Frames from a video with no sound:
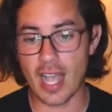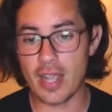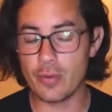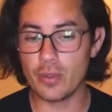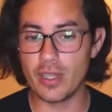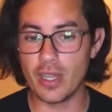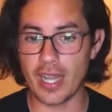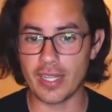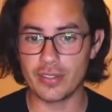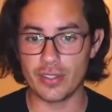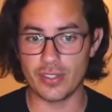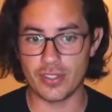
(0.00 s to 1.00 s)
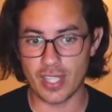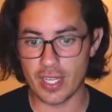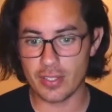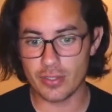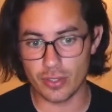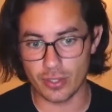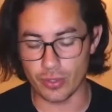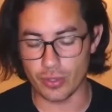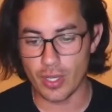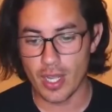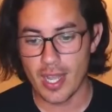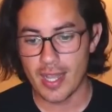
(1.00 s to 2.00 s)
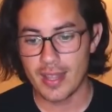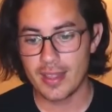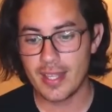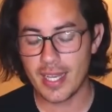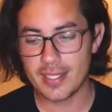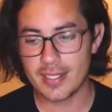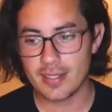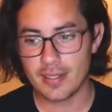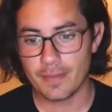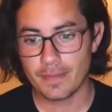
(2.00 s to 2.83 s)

I would like to say to you that